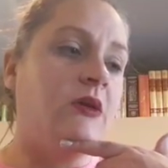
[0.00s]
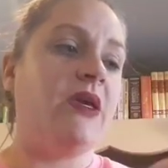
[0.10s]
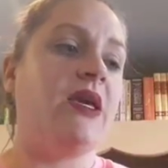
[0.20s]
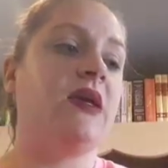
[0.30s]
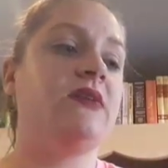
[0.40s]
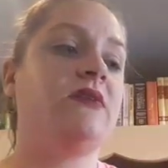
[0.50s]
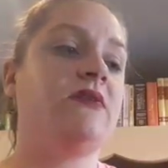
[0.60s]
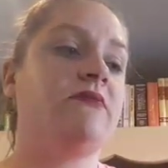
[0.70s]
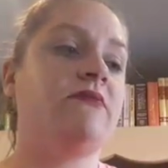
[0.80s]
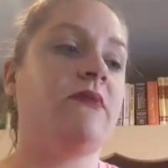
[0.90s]

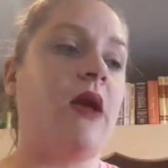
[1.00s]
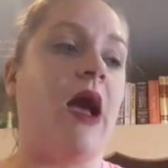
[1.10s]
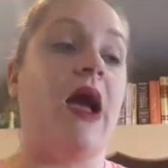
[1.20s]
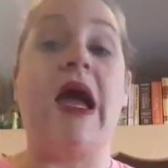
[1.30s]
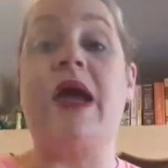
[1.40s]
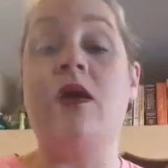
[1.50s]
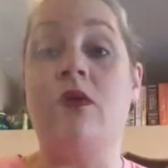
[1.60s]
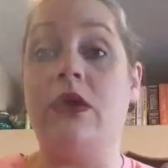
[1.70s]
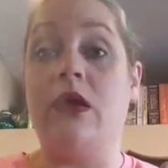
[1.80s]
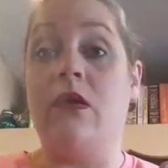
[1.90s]
because I, I
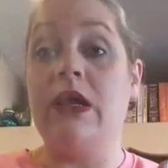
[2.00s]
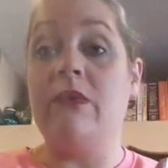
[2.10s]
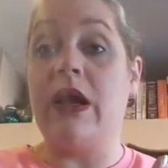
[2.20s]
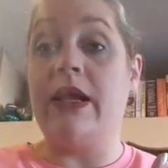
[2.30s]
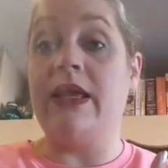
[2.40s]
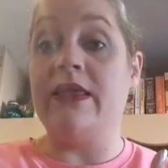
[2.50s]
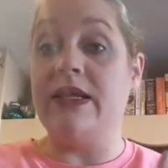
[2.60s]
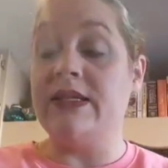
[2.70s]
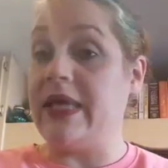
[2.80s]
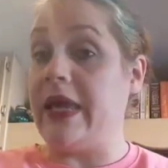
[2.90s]
don't know anybody
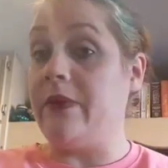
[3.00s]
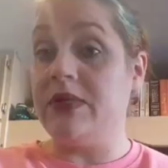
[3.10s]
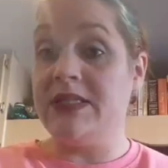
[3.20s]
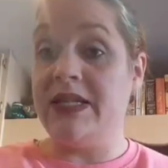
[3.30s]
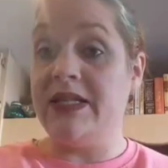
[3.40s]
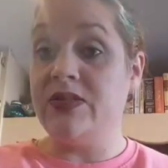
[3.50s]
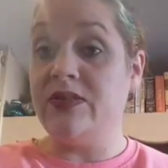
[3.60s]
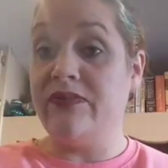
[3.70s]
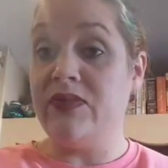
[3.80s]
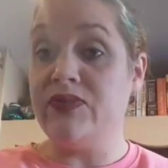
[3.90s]
that is able to see into
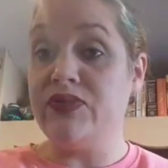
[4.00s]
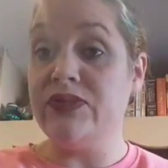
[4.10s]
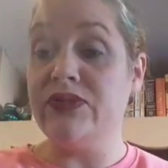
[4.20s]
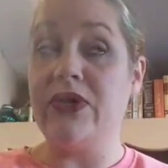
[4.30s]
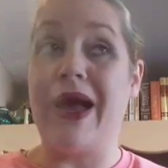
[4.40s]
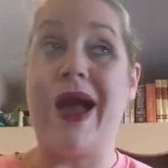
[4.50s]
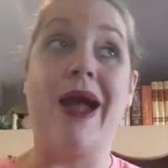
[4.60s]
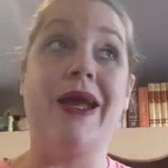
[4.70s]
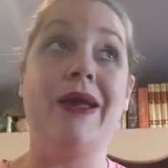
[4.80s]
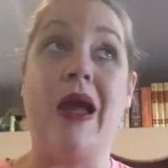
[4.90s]
the future.
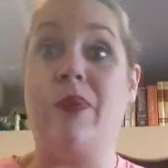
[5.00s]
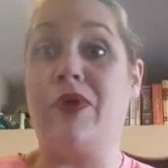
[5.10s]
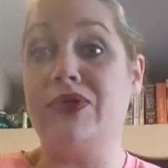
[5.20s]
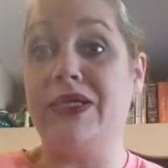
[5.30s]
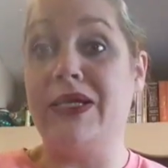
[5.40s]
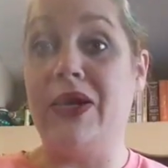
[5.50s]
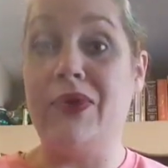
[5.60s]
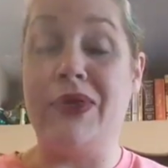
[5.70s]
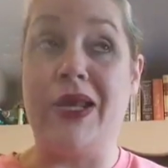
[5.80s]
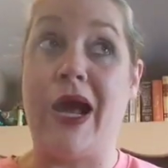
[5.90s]
I, I personally
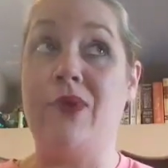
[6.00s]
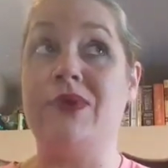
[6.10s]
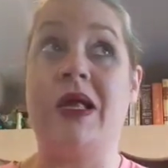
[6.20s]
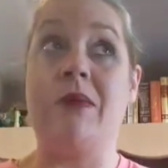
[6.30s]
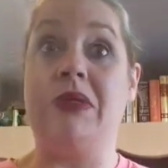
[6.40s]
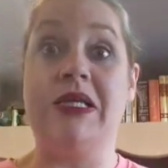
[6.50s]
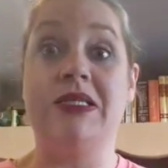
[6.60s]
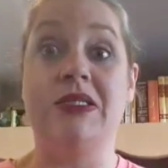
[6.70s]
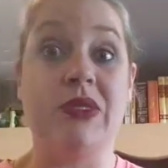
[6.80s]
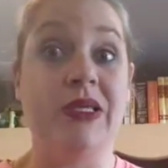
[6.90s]
know that I was not
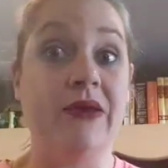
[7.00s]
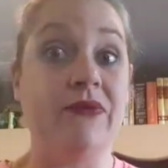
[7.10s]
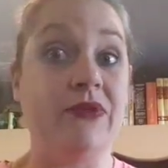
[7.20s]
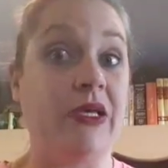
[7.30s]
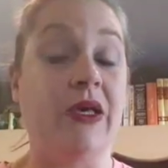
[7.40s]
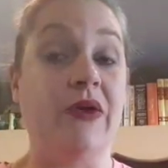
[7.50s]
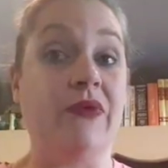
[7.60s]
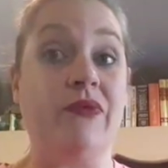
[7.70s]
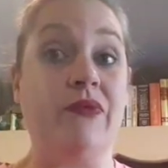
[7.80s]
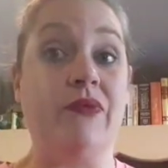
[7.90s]
blessed with a gift
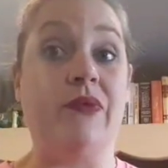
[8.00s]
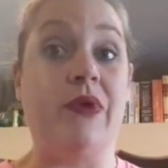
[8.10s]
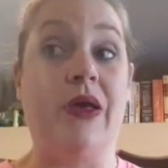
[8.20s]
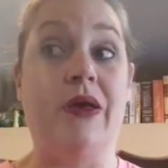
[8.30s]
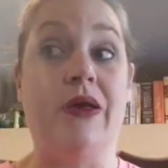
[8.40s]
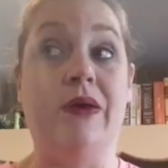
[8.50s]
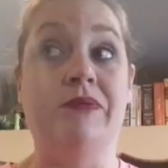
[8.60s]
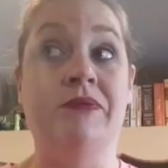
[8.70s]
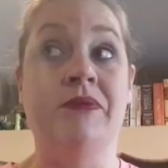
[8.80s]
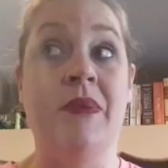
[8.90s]
of um,
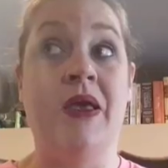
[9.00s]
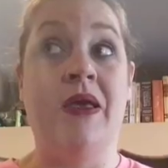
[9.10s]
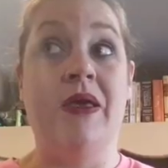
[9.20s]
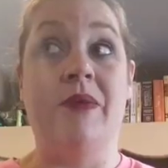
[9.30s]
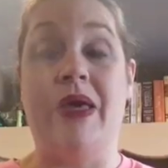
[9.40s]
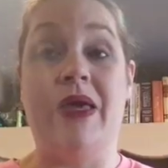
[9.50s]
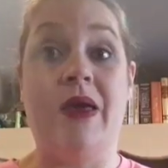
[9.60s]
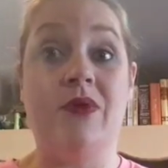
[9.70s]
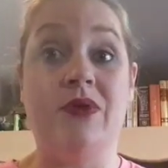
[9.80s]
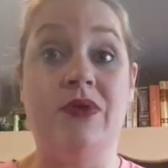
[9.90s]
being
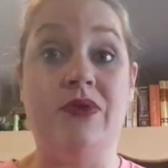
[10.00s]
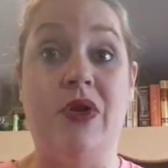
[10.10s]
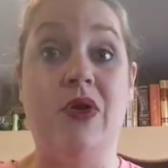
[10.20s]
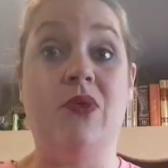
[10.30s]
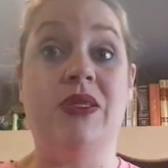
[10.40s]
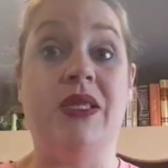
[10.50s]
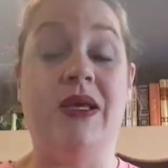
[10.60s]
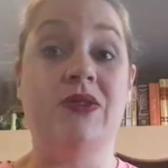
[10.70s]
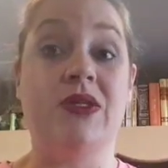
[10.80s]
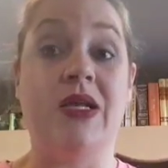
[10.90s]
able to know what the
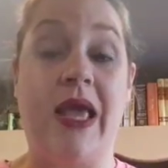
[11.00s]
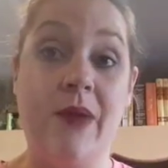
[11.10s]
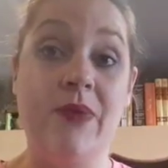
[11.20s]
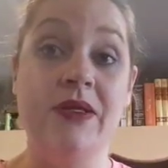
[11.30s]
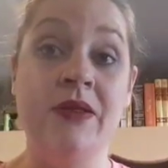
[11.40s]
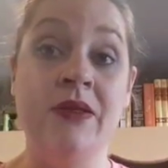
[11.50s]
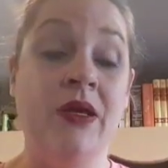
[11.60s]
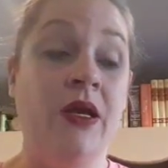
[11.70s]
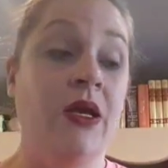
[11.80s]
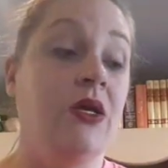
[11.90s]
hell's going to happen.
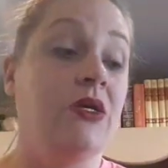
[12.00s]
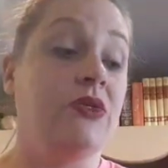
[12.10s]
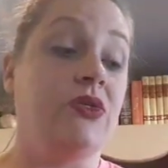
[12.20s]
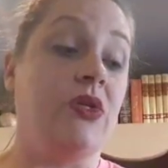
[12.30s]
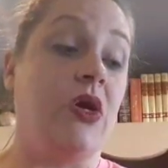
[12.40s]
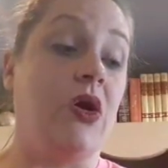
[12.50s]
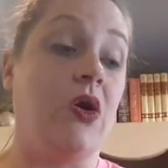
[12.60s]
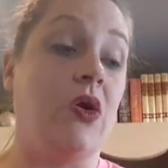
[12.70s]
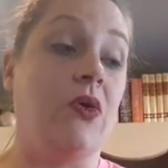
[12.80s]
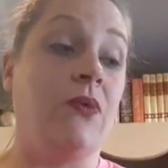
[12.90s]

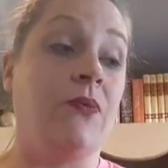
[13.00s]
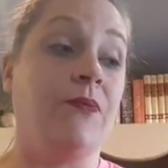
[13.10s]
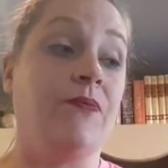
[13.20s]
So